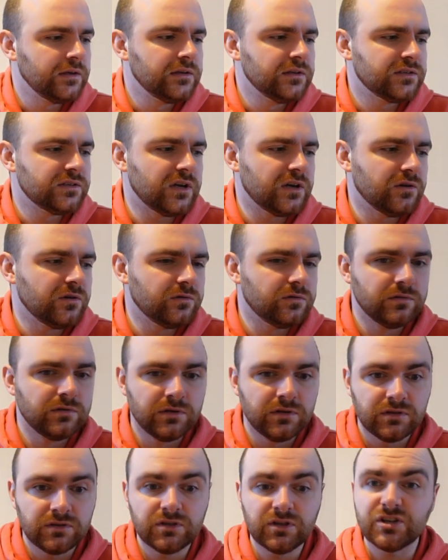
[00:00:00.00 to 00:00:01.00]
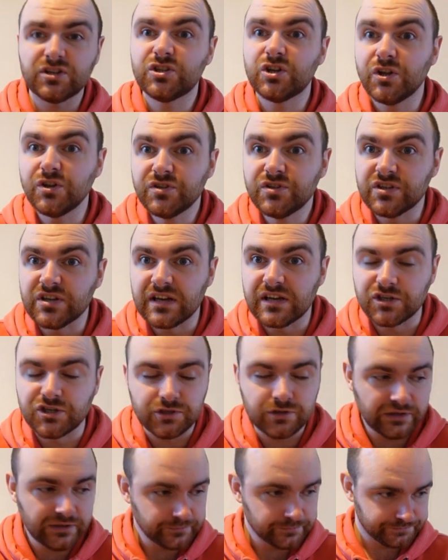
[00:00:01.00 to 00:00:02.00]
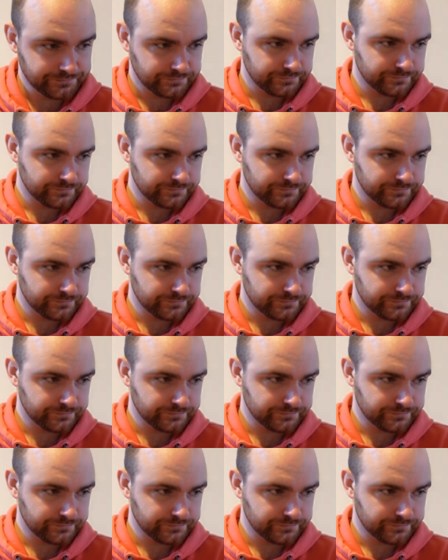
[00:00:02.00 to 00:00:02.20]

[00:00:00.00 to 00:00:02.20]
So, not tons of history.